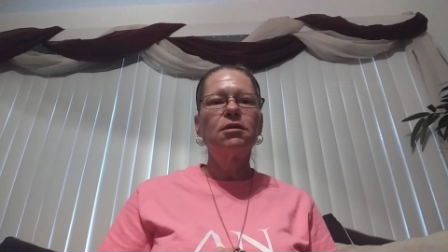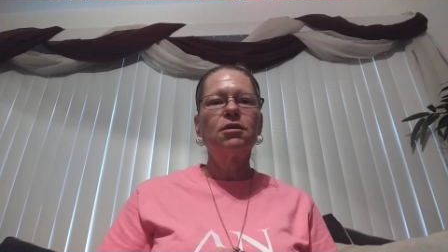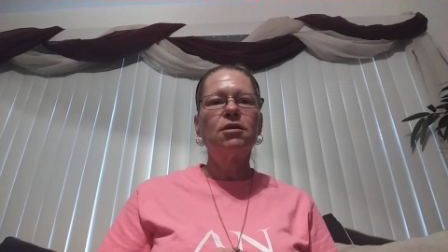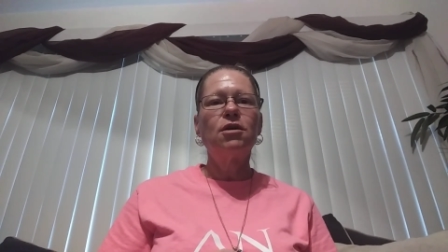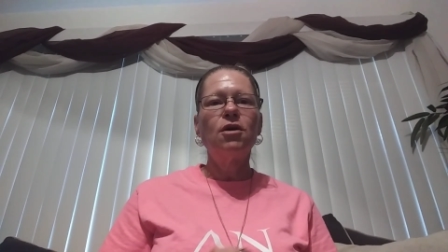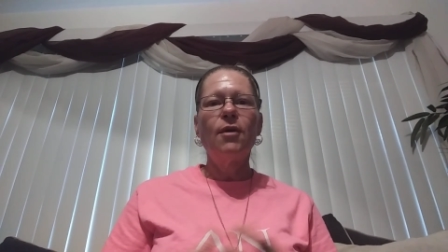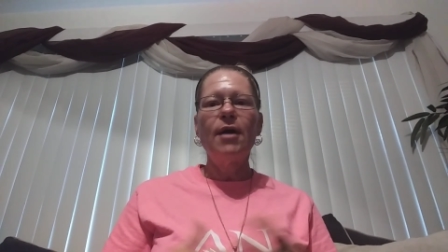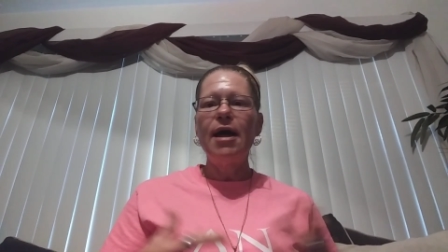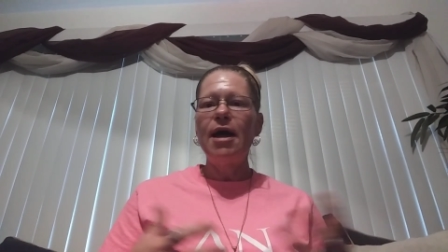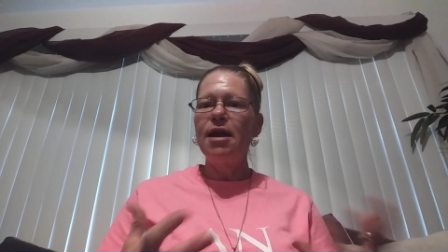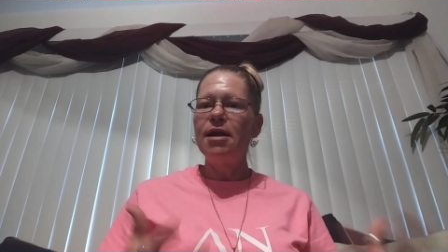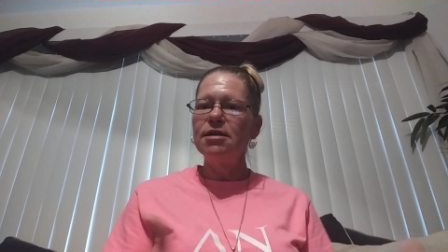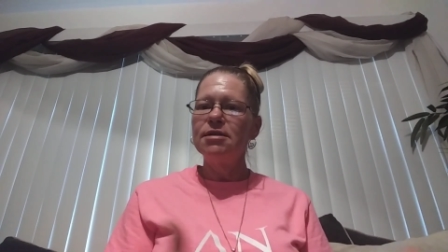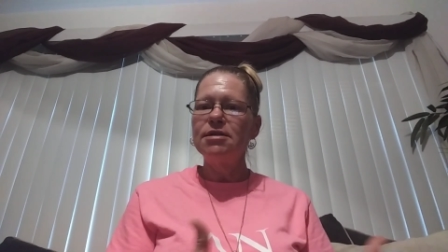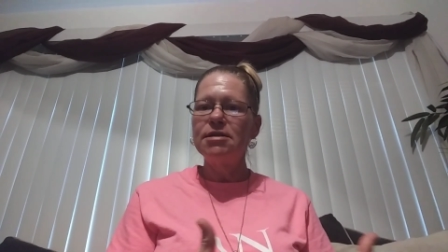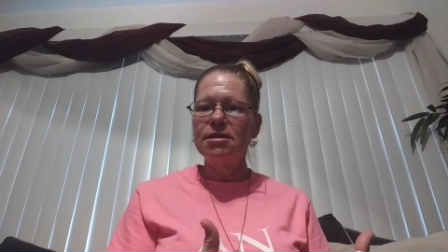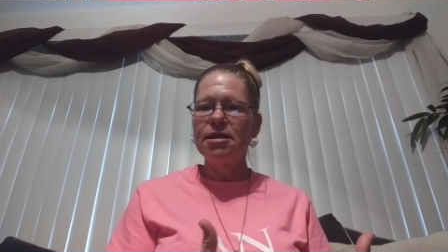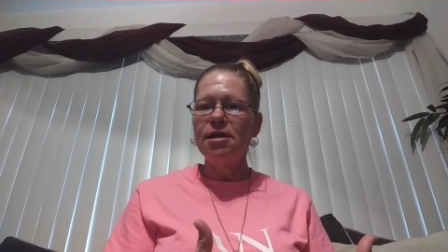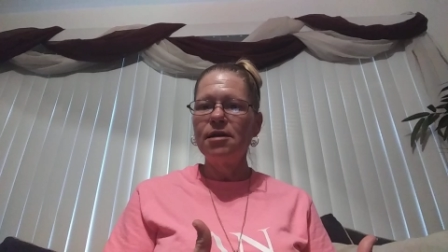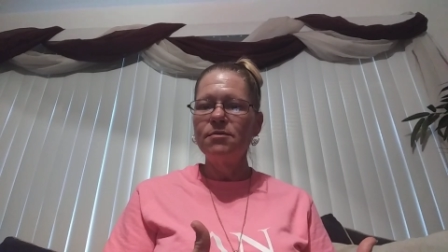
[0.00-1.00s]
go ahead and
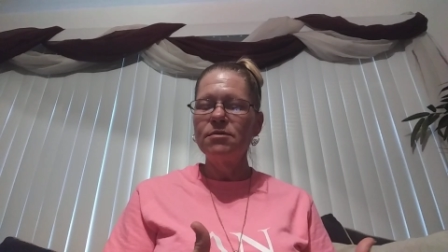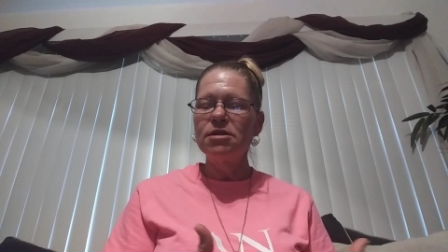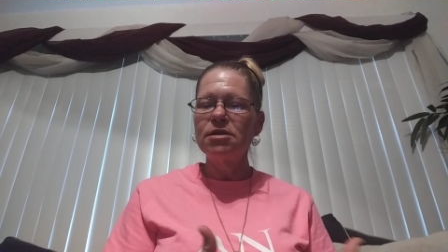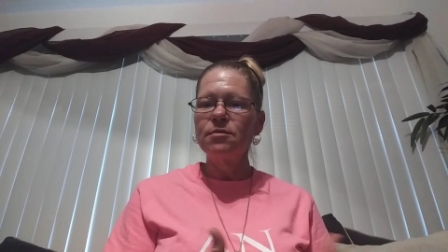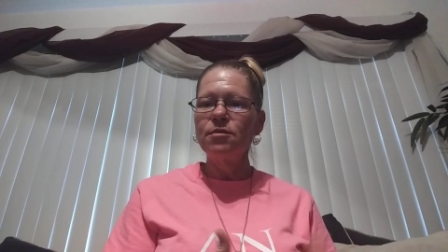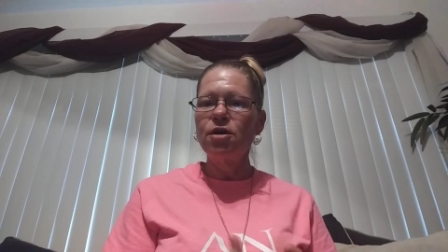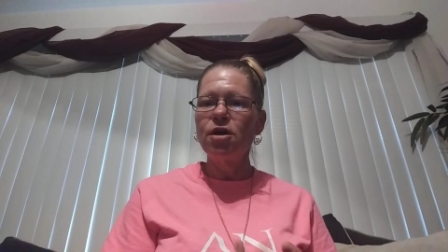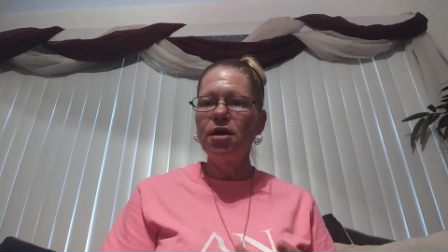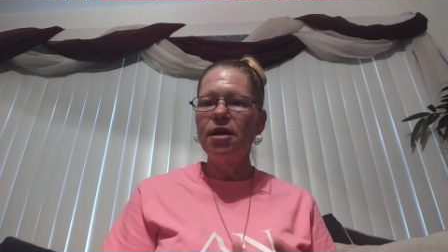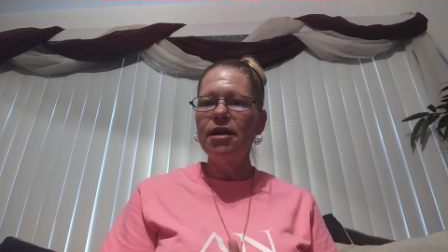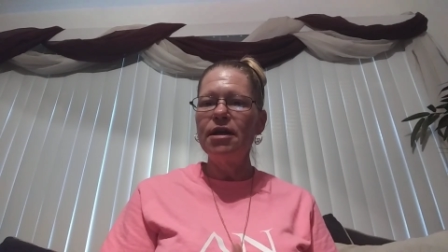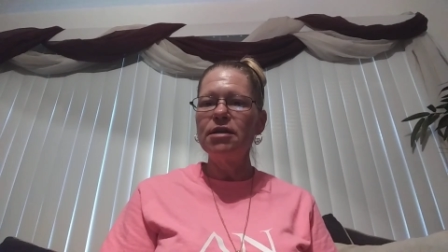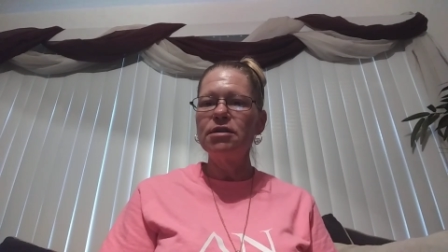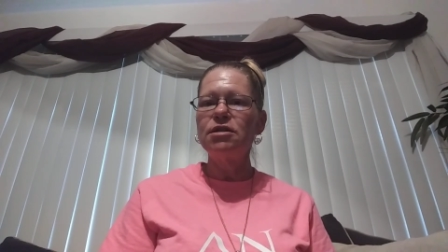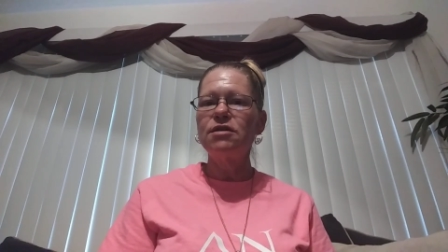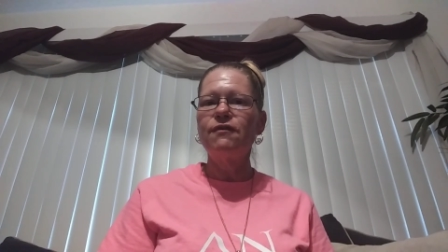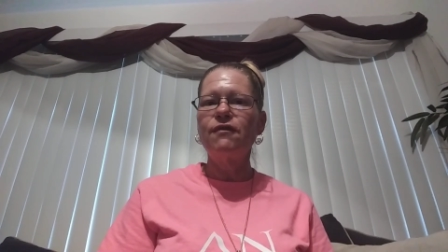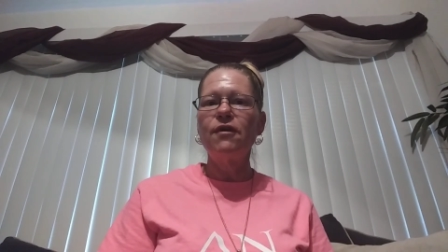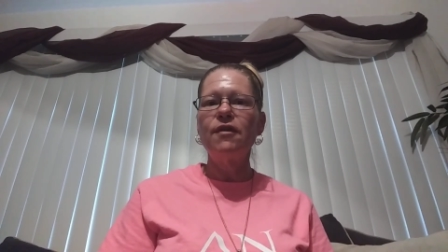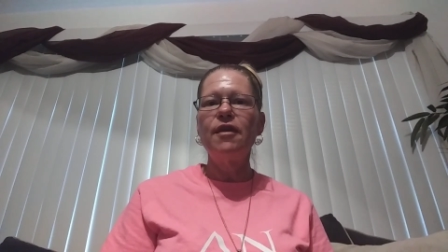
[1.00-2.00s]
send them some
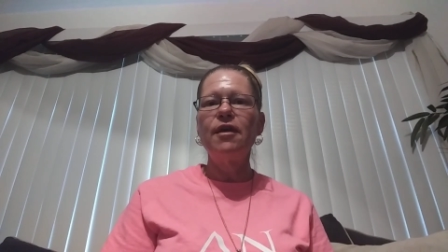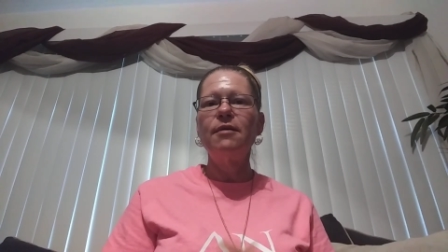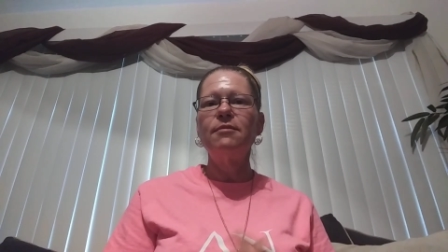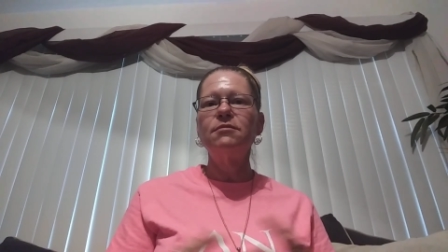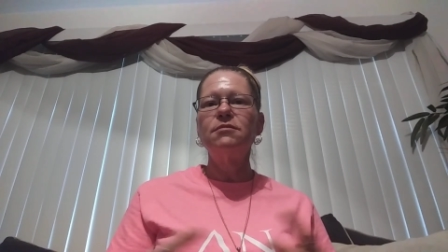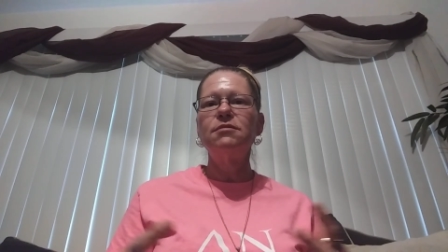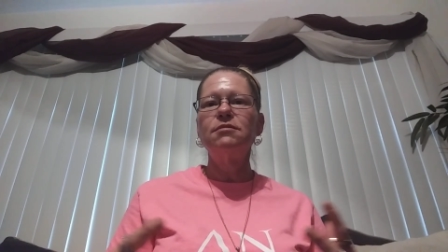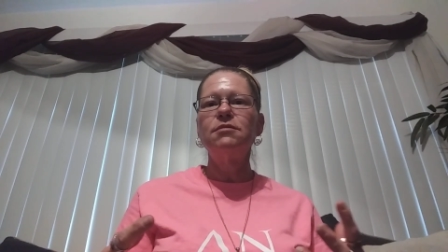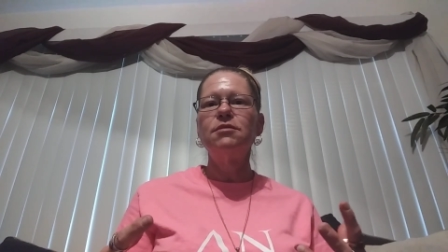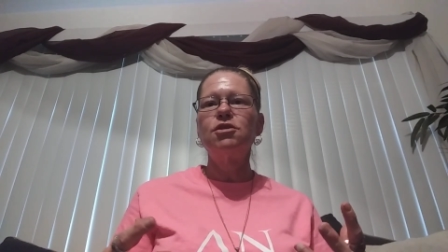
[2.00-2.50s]
goodies for them